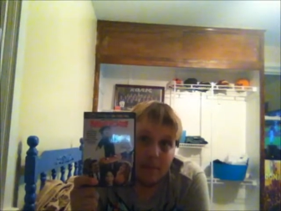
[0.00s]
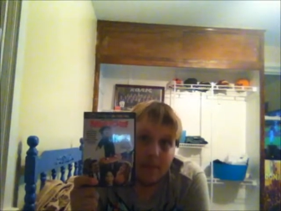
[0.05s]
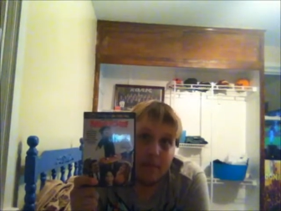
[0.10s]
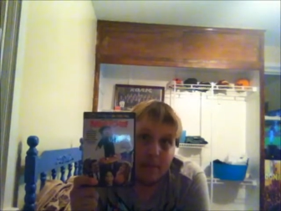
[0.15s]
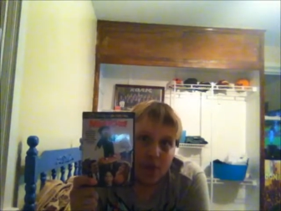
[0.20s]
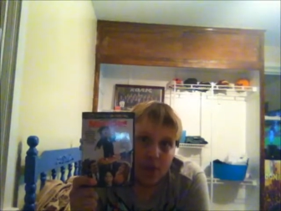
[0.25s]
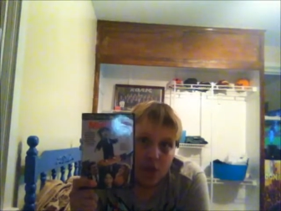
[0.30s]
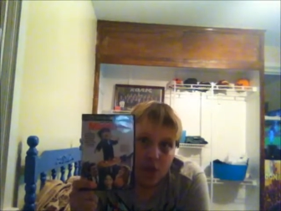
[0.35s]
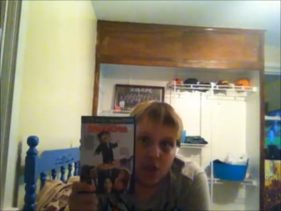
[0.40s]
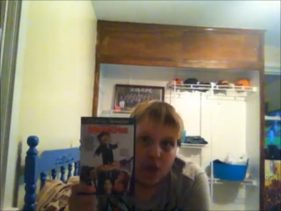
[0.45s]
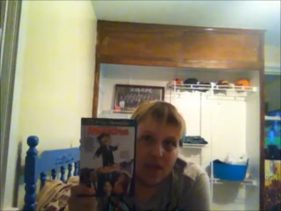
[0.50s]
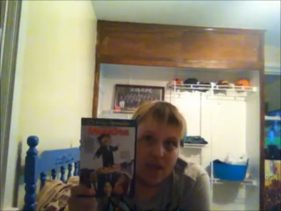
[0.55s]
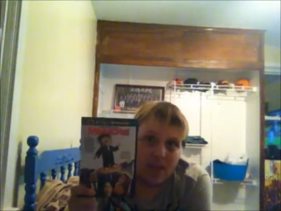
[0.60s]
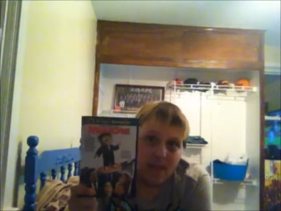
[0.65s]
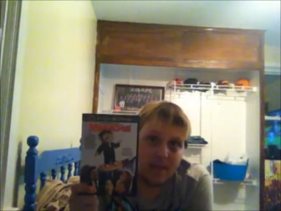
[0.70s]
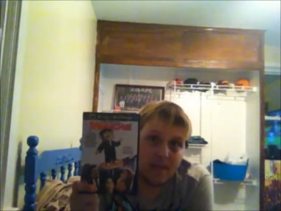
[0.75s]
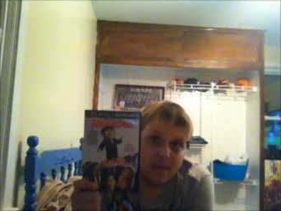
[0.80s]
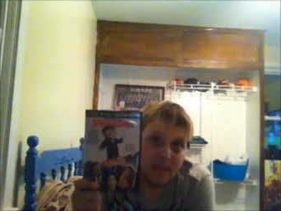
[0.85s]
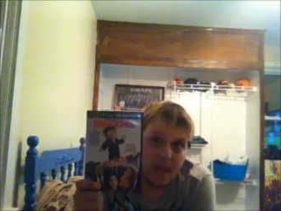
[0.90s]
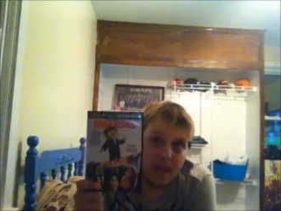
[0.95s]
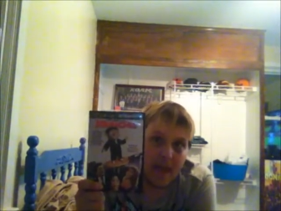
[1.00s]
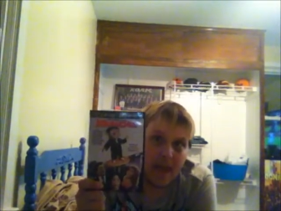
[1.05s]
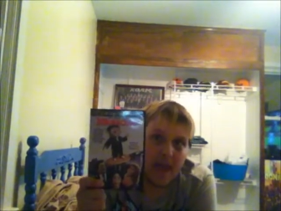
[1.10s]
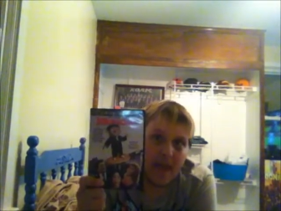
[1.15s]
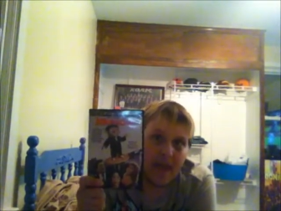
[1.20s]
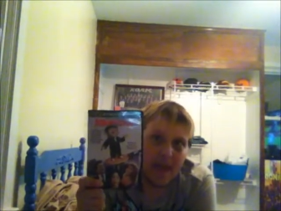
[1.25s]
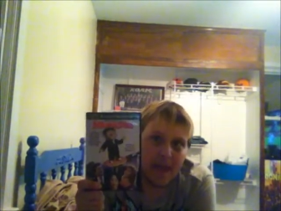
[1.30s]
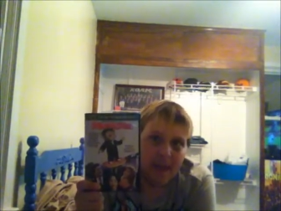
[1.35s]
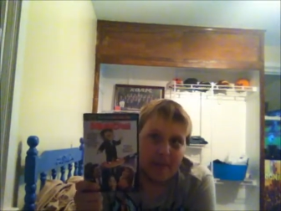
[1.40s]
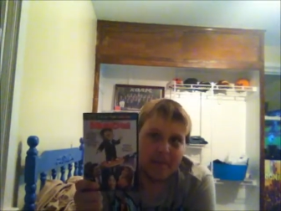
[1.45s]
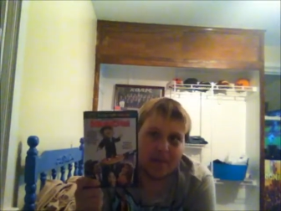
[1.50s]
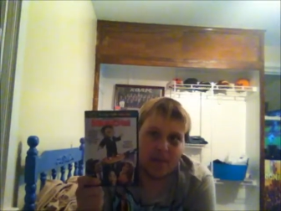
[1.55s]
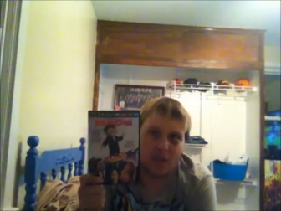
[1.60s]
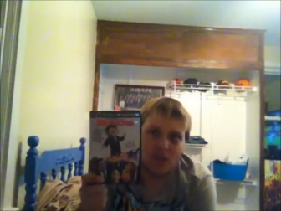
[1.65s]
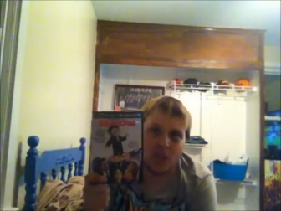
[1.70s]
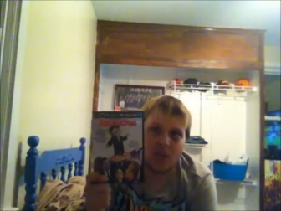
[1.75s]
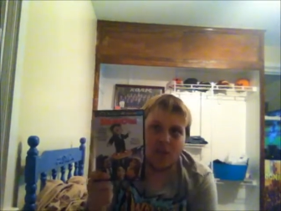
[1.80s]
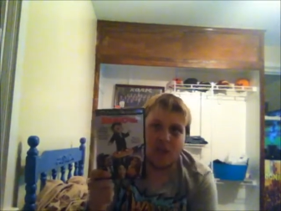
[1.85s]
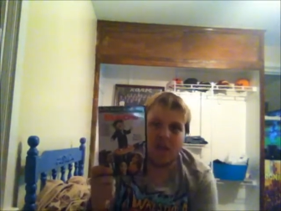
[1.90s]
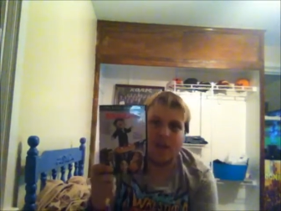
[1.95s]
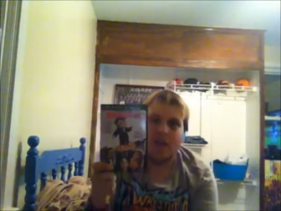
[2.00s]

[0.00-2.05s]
Munchie. Yeah, Munchie.